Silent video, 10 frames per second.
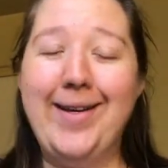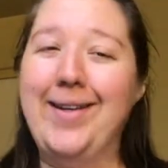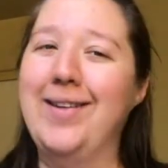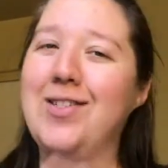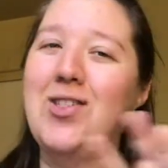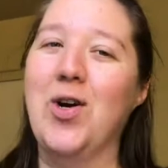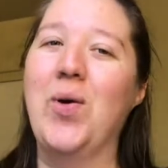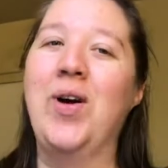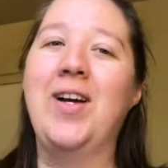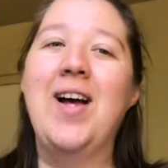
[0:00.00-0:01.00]
And so
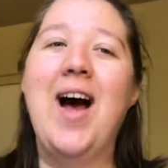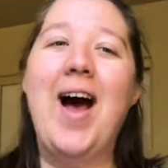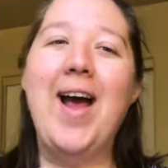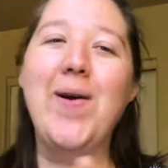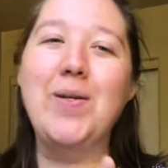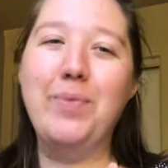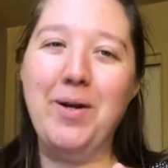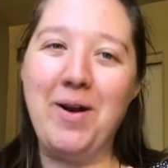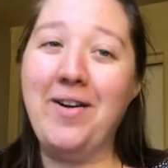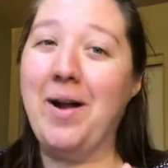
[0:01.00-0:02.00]
I always play
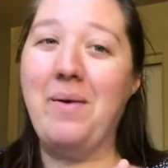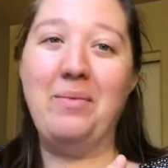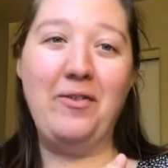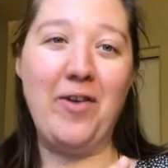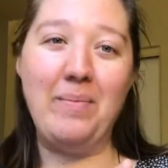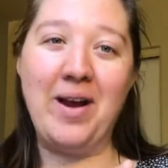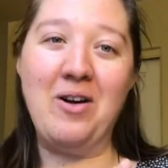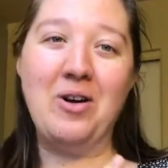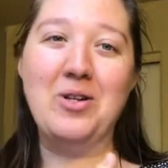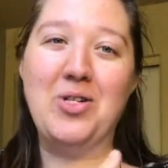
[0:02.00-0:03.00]
around and I'm able to find my heart,